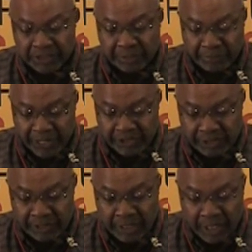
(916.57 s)

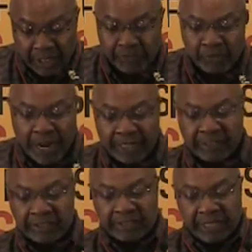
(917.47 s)
suppression of the
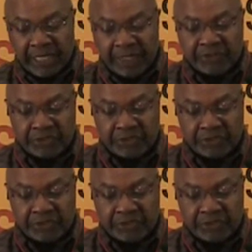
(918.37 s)
rising slaves,